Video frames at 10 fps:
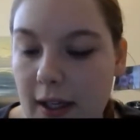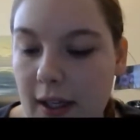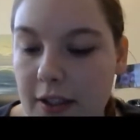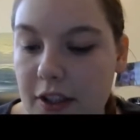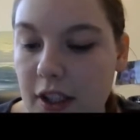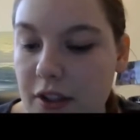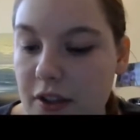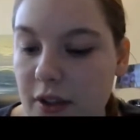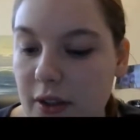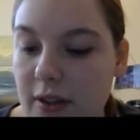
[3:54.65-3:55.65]

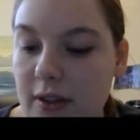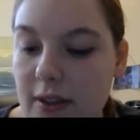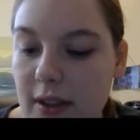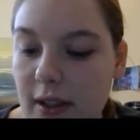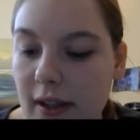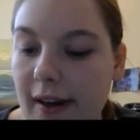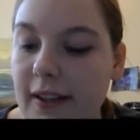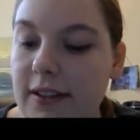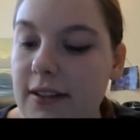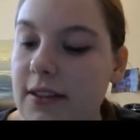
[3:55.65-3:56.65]
education
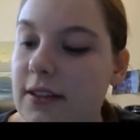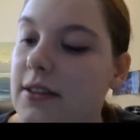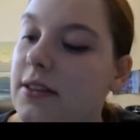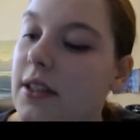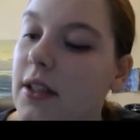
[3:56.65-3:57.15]
classes,